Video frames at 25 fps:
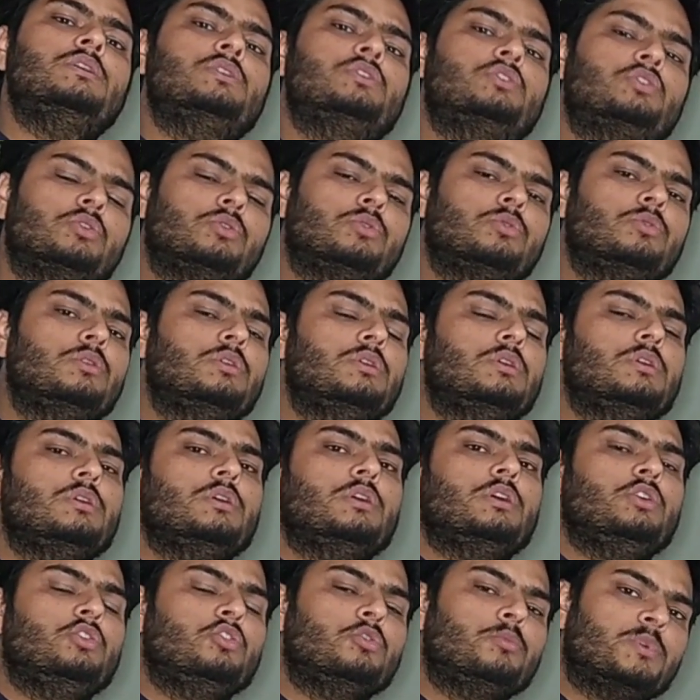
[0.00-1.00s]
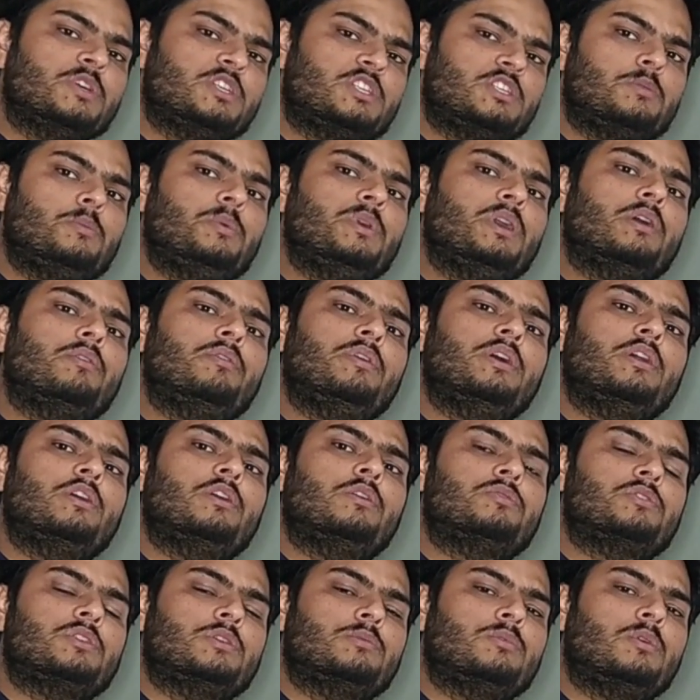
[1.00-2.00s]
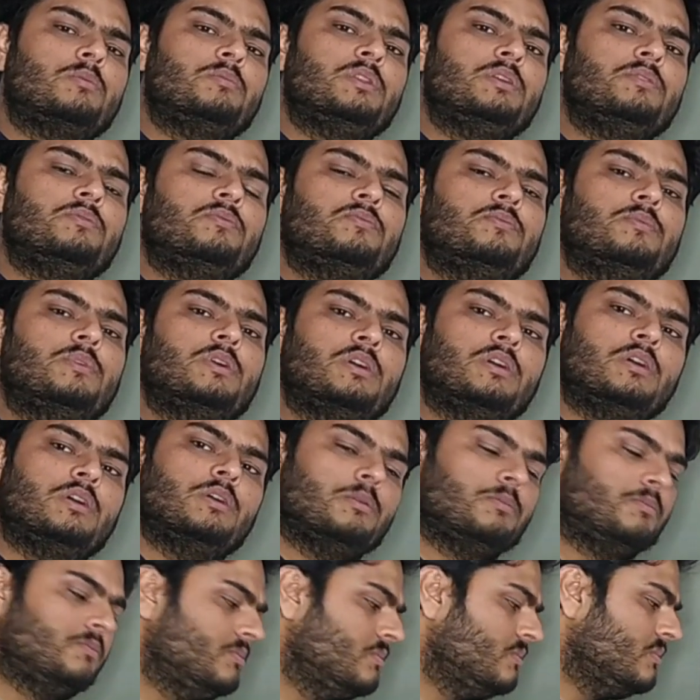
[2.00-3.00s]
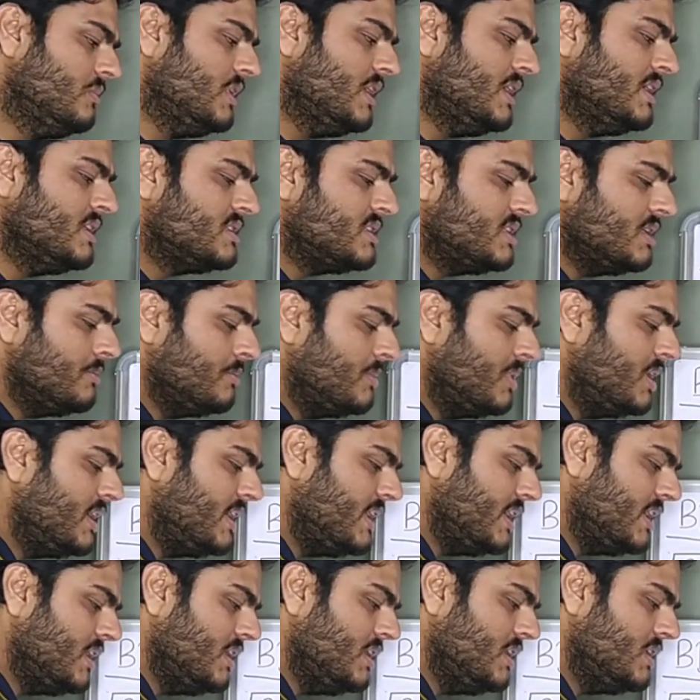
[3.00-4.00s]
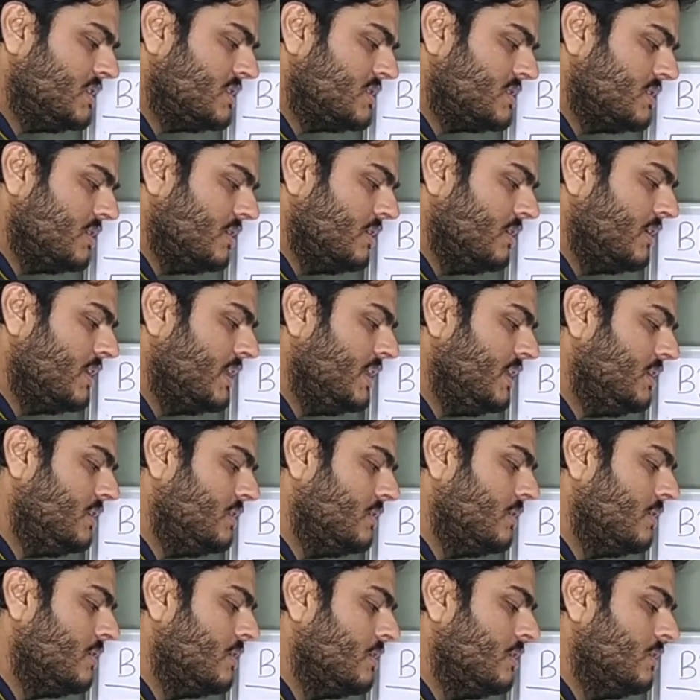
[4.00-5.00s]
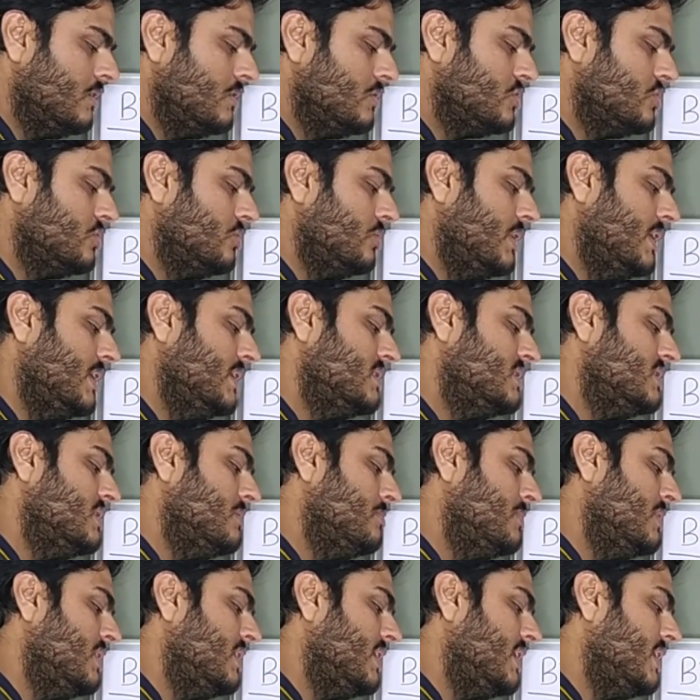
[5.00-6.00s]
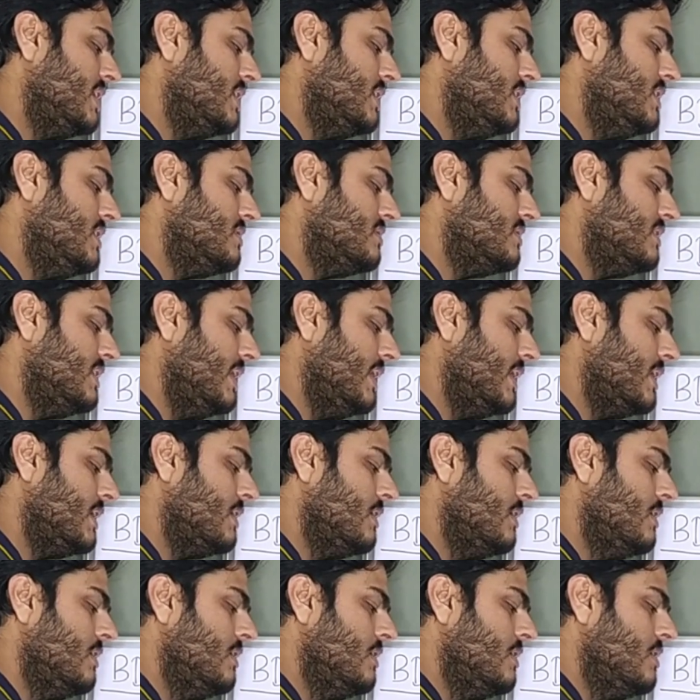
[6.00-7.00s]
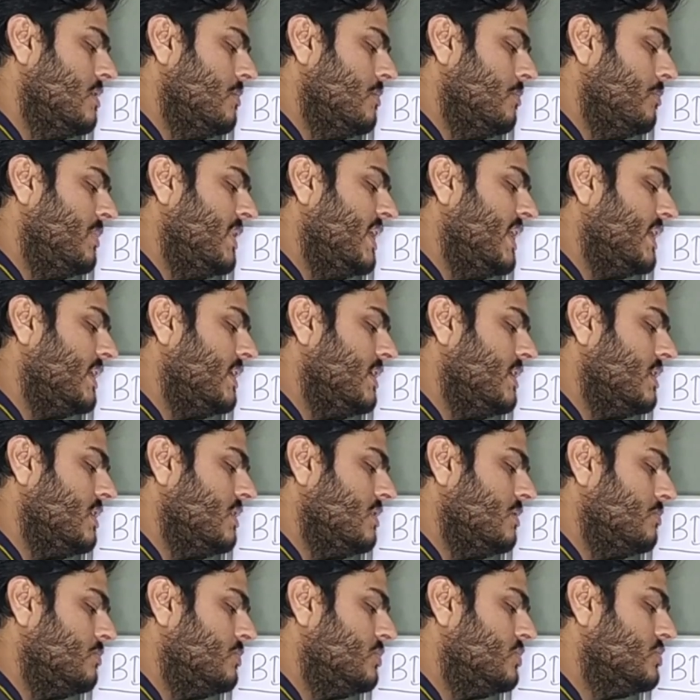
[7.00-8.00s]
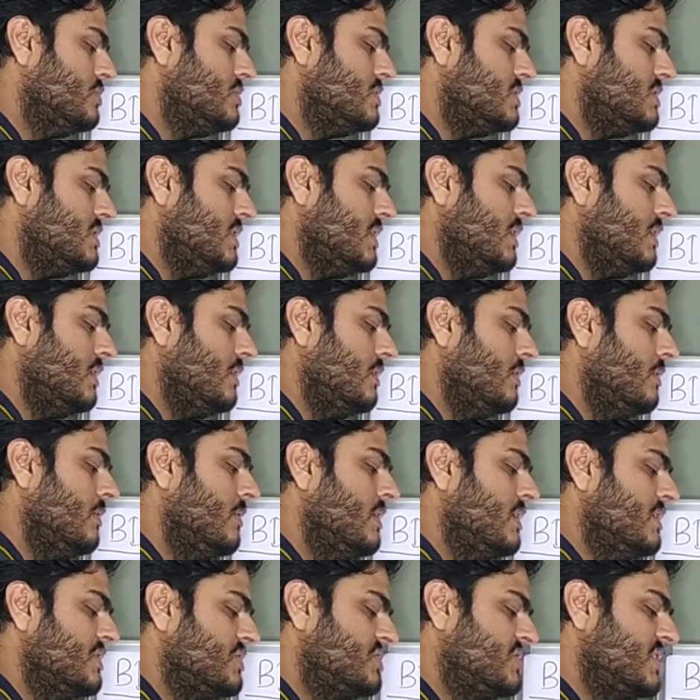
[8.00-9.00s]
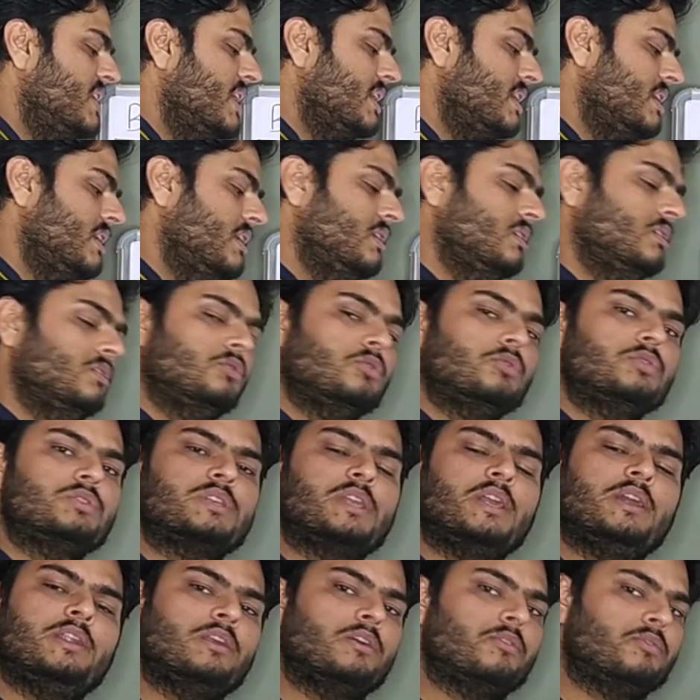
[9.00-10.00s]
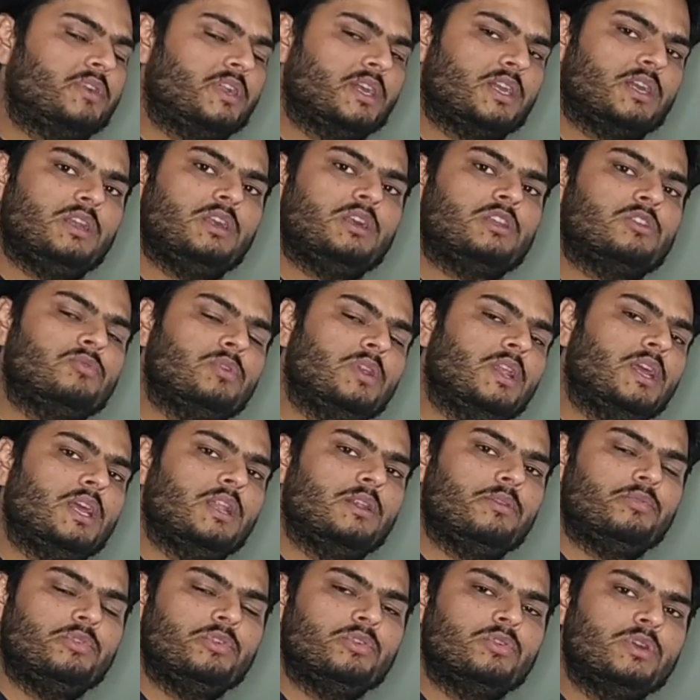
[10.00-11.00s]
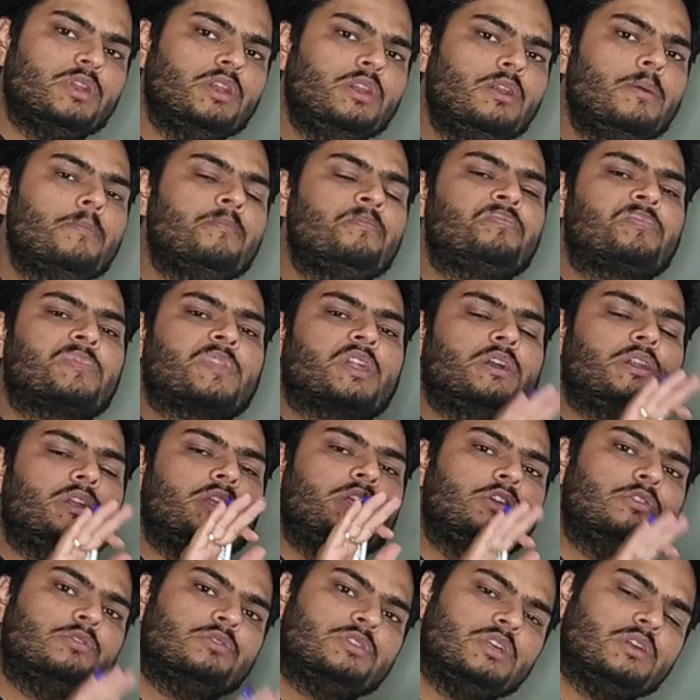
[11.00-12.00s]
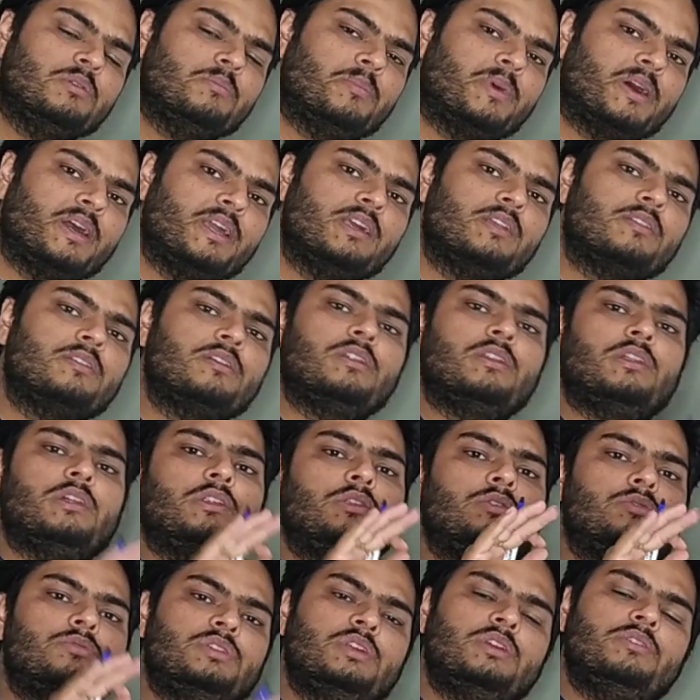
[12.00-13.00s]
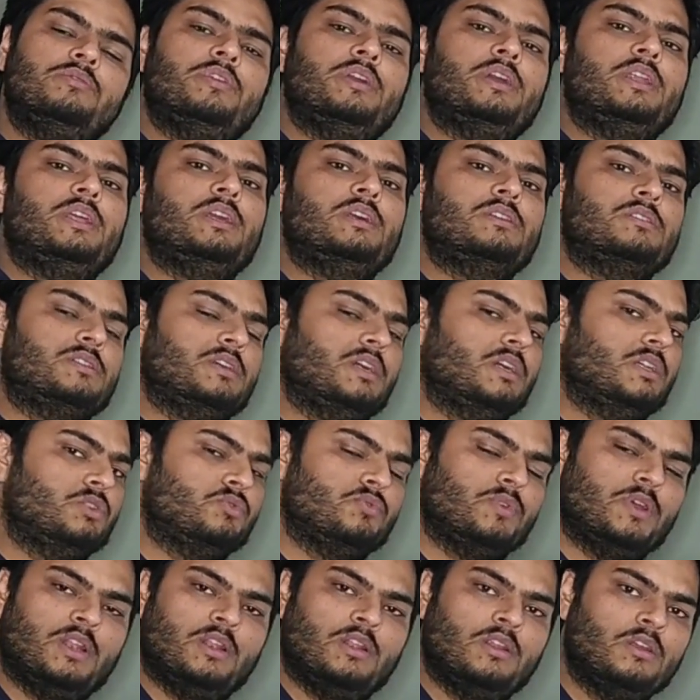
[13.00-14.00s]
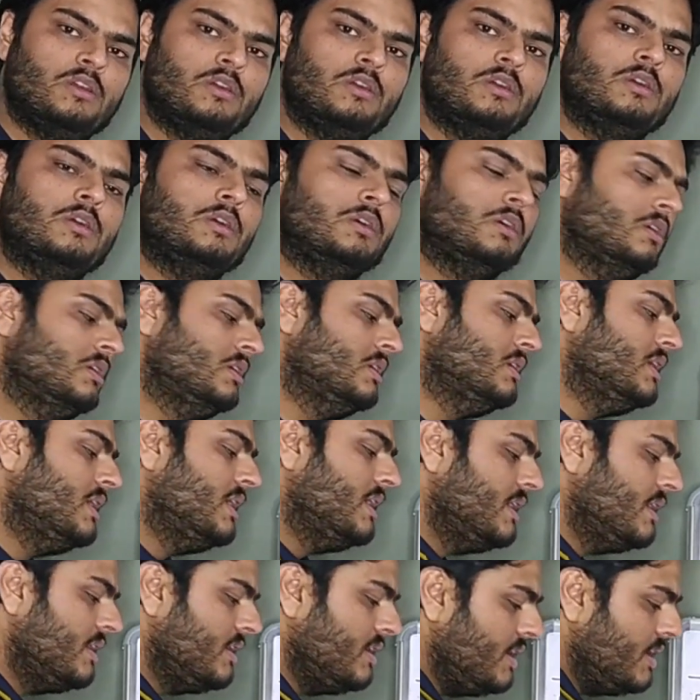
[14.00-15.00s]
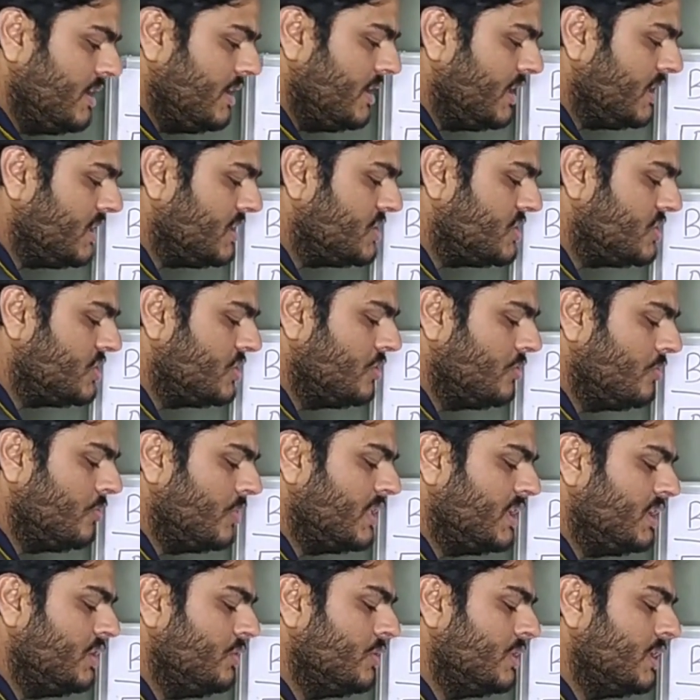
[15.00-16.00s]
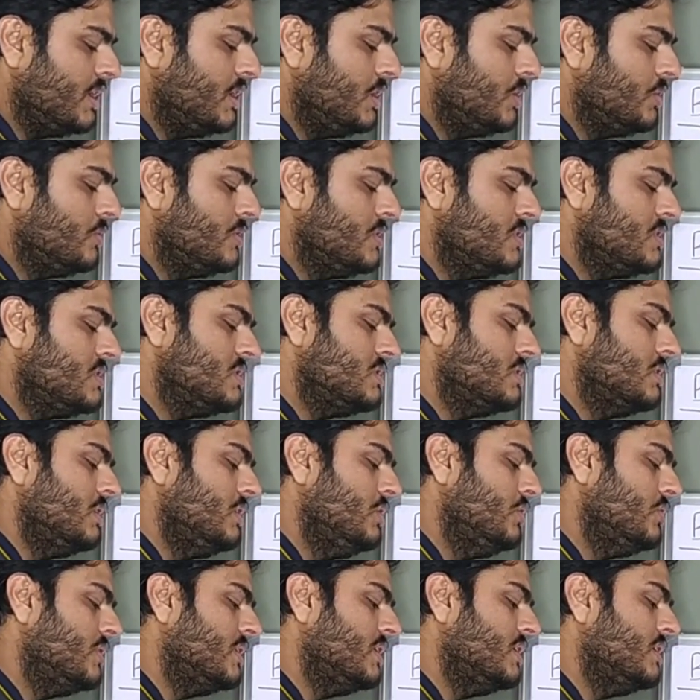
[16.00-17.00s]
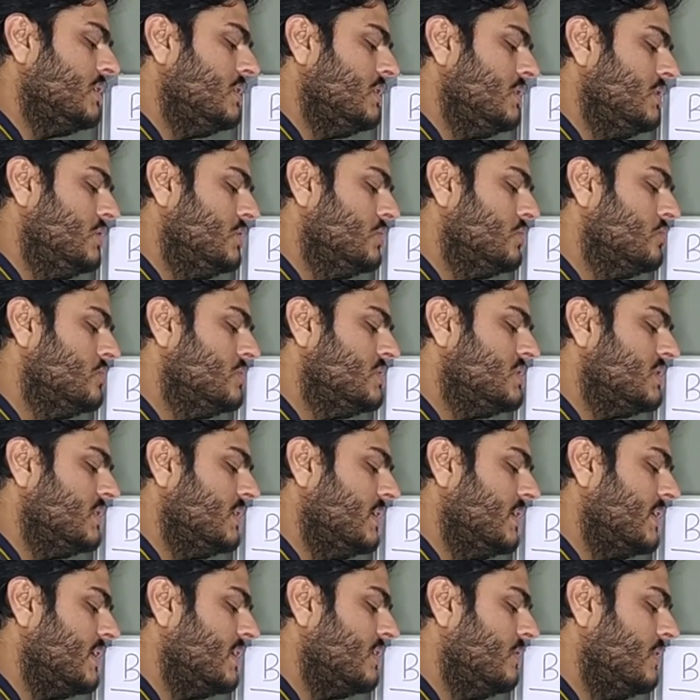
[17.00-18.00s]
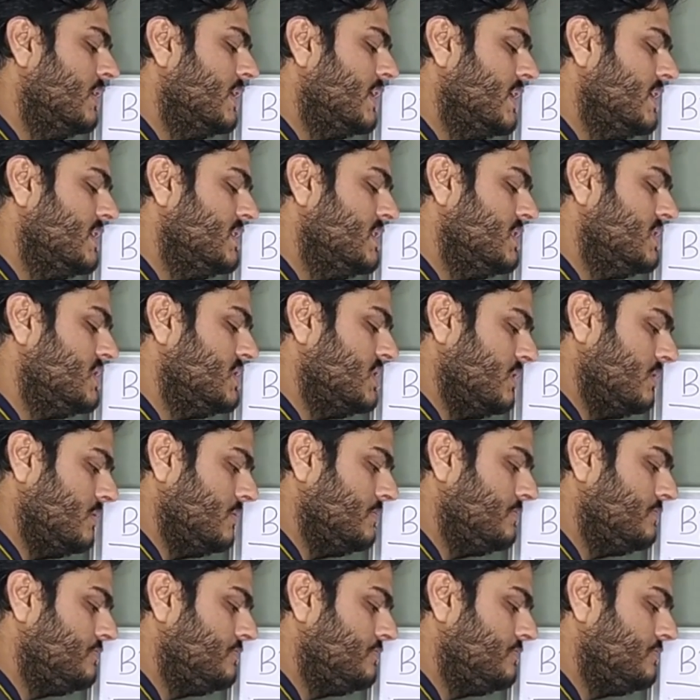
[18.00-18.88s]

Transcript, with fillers: So you must be aware of some of the uh, ensemble techniques, right? So ensemble techniques like bagging, boosting, stacking, those kind of techniques will help you in reducing bias and reducing variance as well next what you can do is you can use regularization